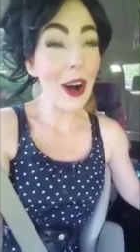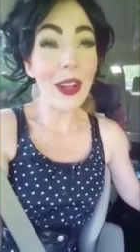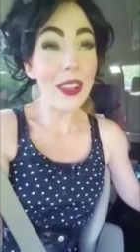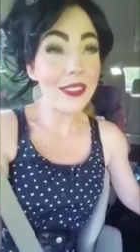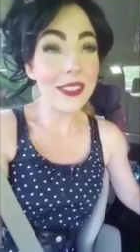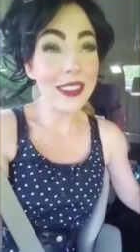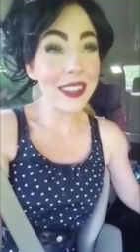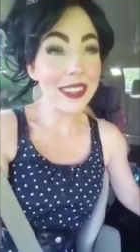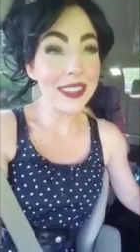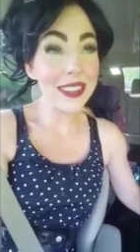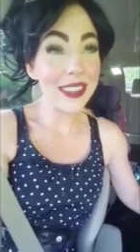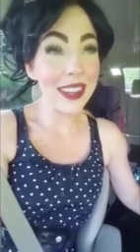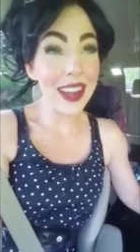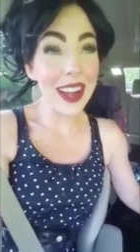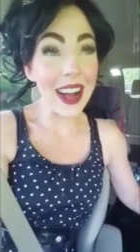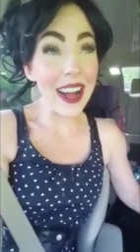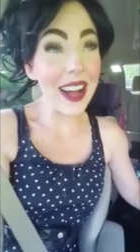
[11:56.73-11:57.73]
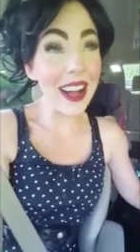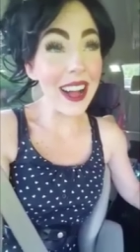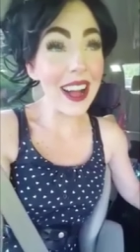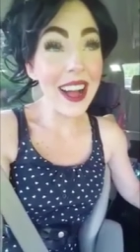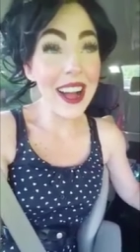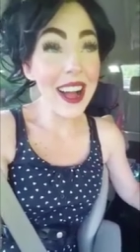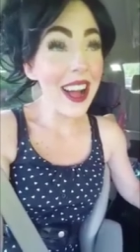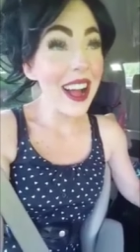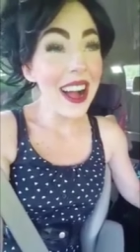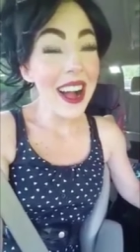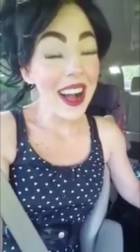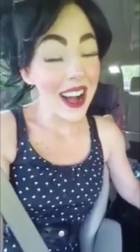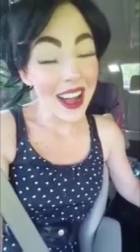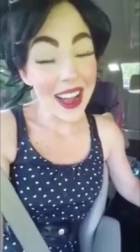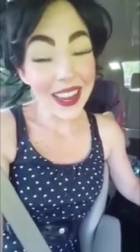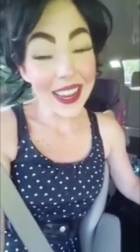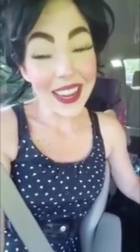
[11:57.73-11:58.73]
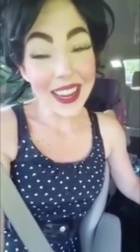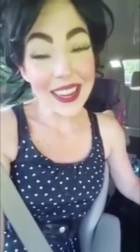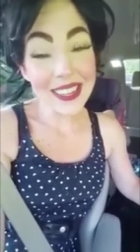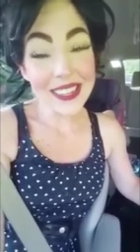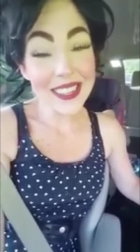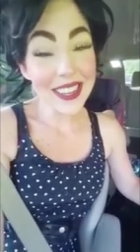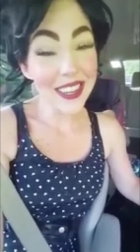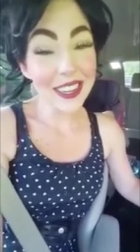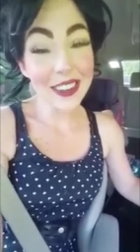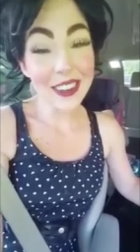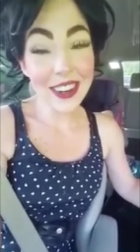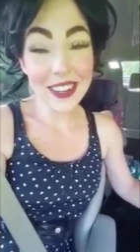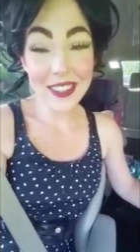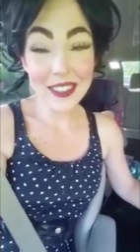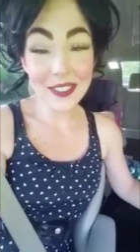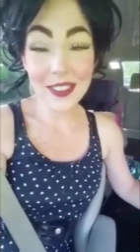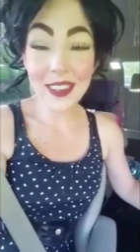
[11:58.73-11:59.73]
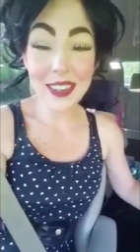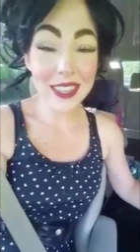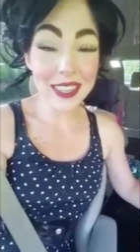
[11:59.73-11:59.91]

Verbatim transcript: all of it. I can't take credit